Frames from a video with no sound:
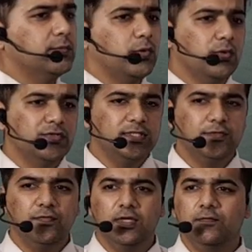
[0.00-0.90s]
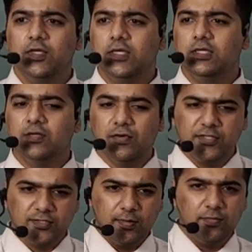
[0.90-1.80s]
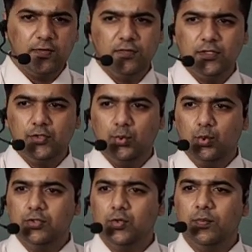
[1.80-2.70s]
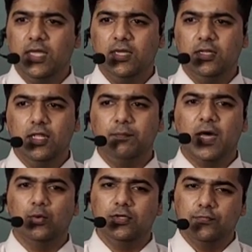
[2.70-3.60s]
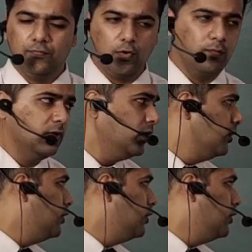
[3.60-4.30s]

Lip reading: is a process where we crush something with a tool to make it in a powder form.